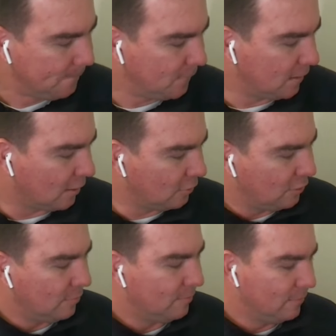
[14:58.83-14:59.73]
you know,
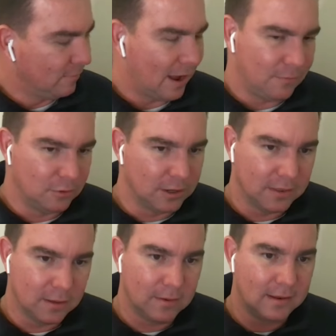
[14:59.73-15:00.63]
she have a look at
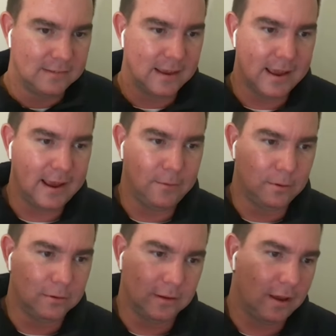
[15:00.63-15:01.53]
them and say, hey, well,
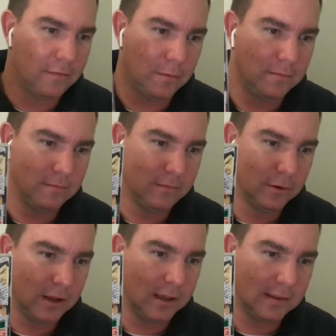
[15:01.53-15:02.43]
look, yeah, from
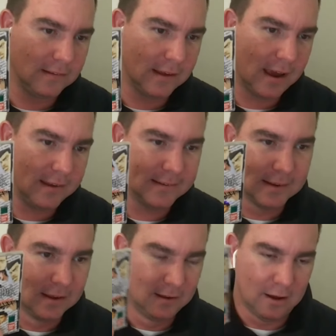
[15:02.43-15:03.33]
looking at this case,
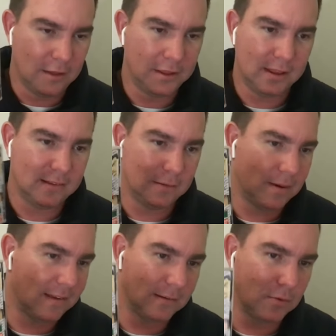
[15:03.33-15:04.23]
I think that's a
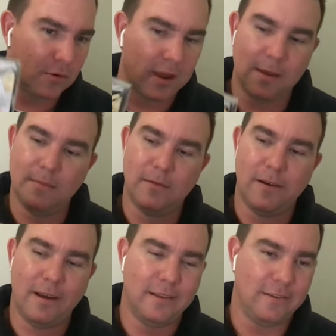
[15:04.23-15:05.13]
basketball game,
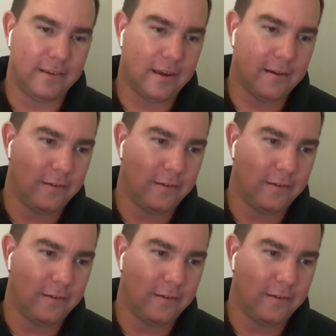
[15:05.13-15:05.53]
right? So